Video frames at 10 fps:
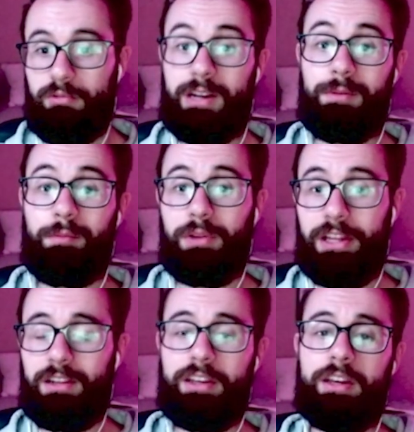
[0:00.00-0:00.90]
Random
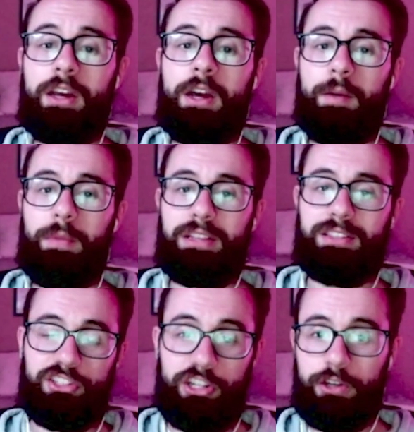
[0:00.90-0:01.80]
completely means
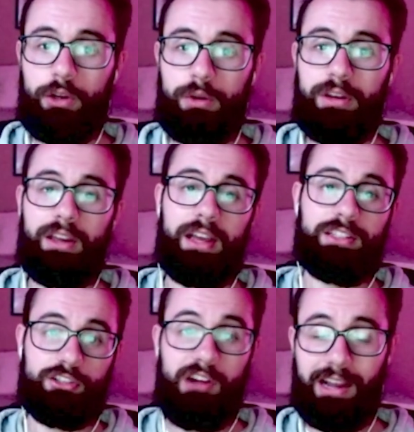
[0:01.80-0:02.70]
that Geodude is
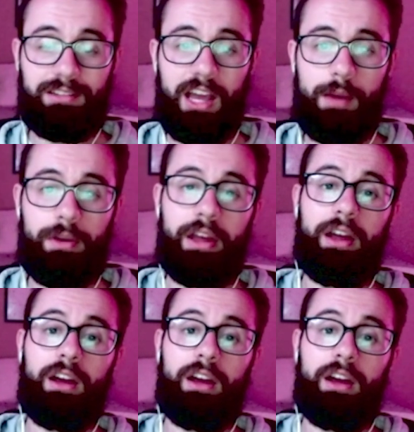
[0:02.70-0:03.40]
a dragon type,